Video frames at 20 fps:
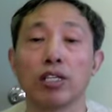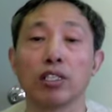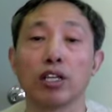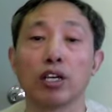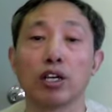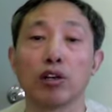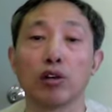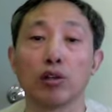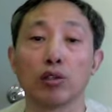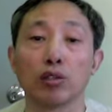
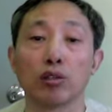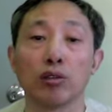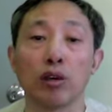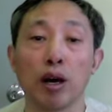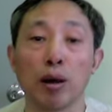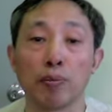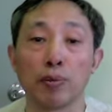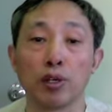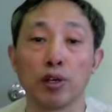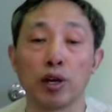they go to
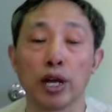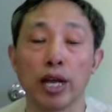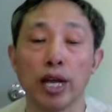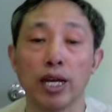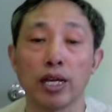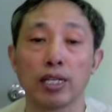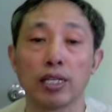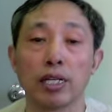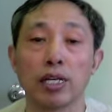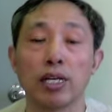up your
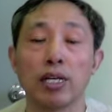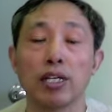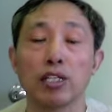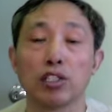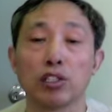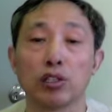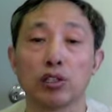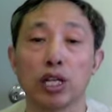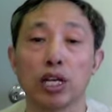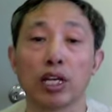head,
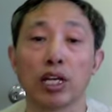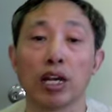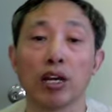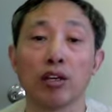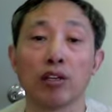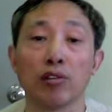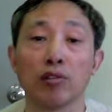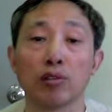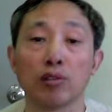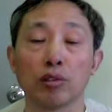so they
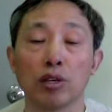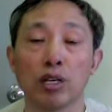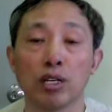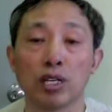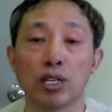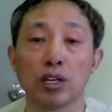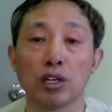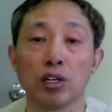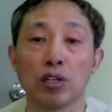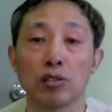can
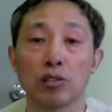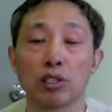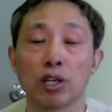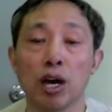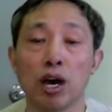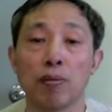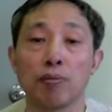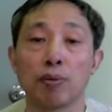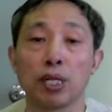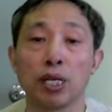close
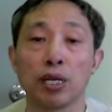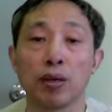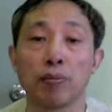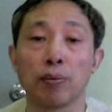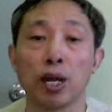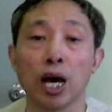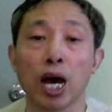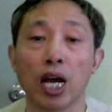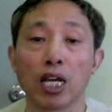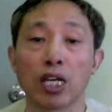up the
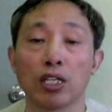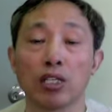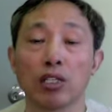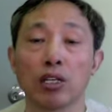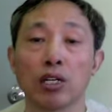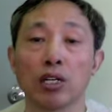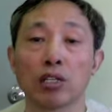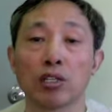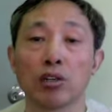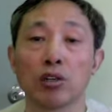
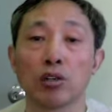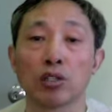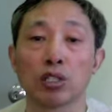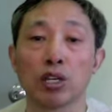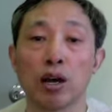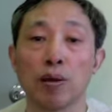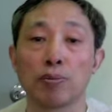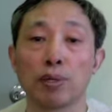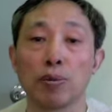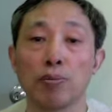blockage, close
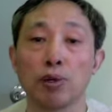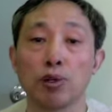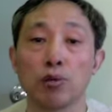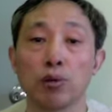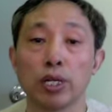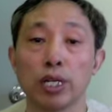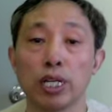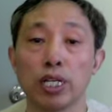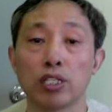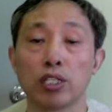up the
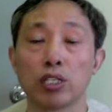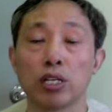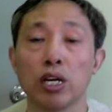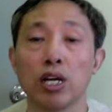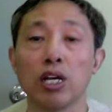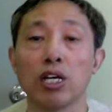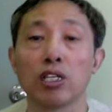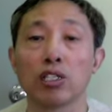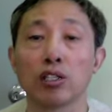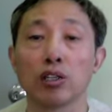meridians,
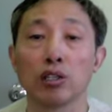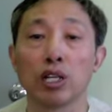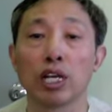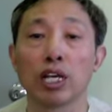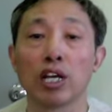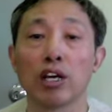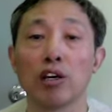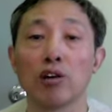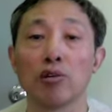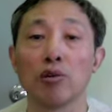so they
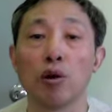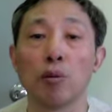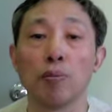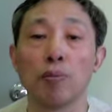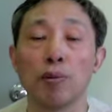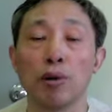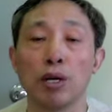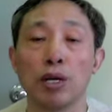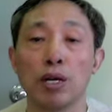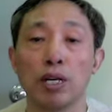
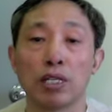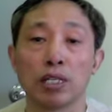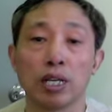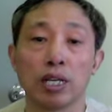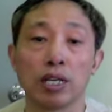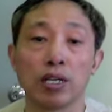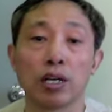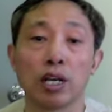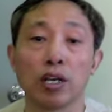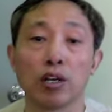
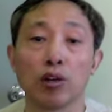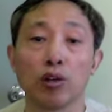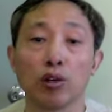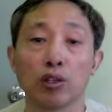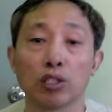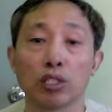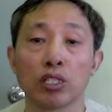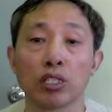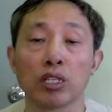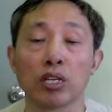can
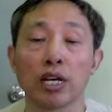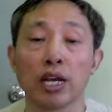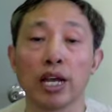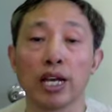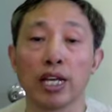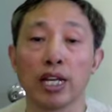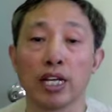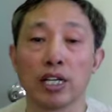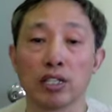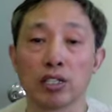cause
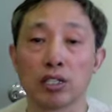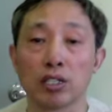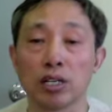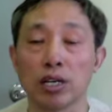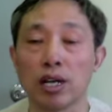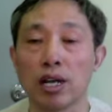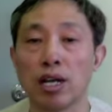headaches.